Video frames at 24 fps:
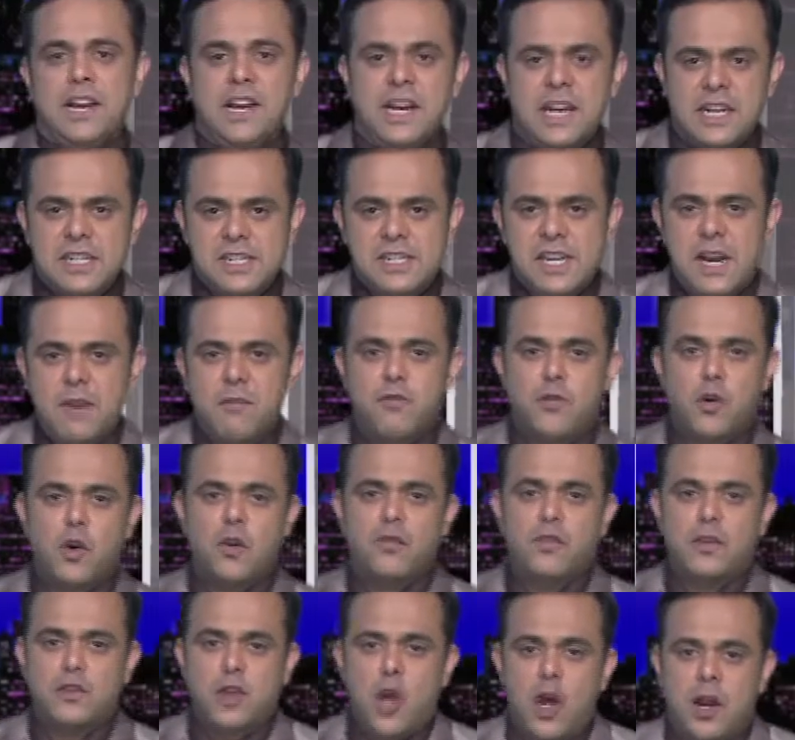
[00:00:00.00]
here is some
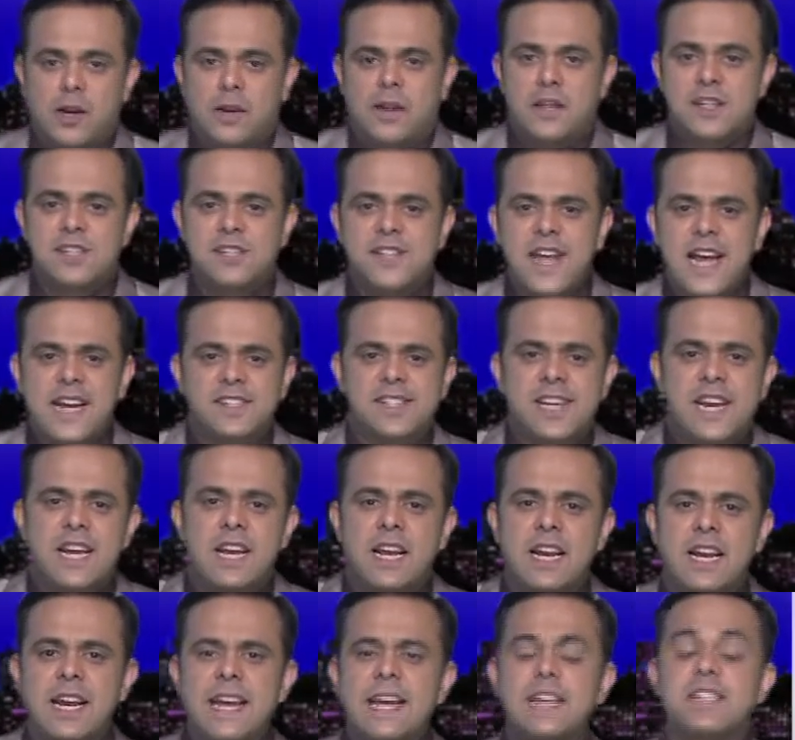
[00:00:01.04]
food for thought.
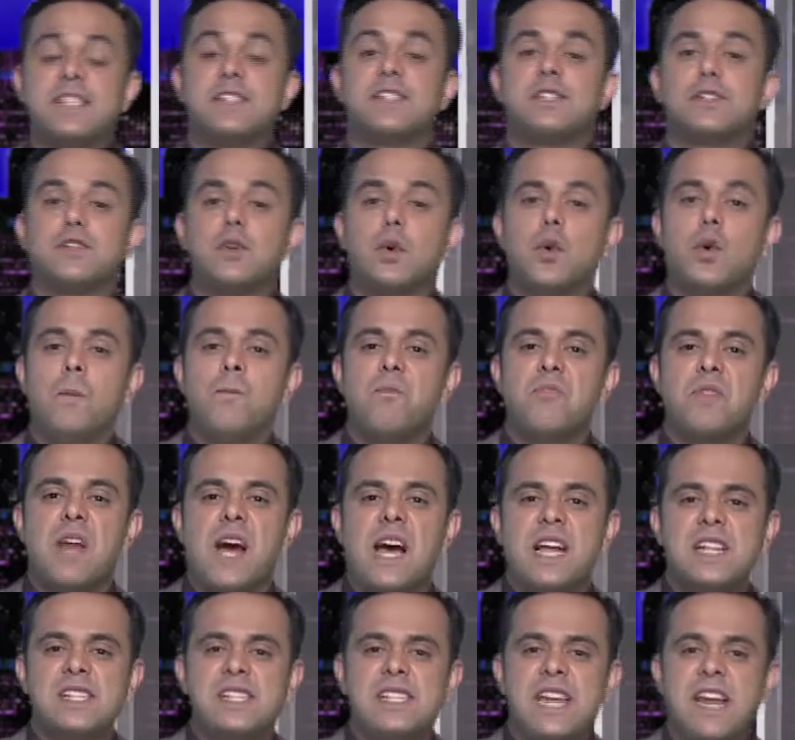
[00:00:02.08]
Sexting leads to
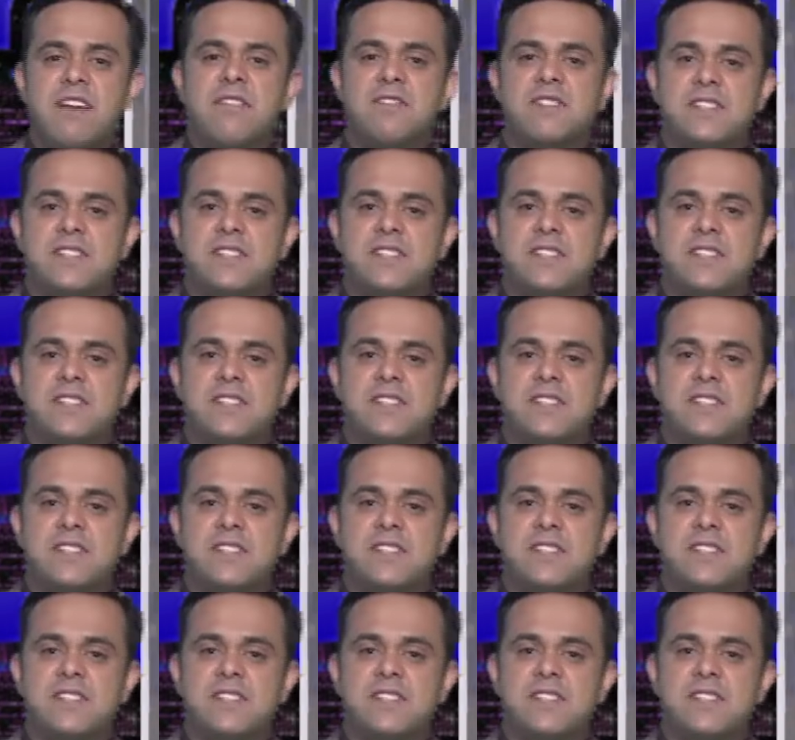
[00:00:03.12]
unsafe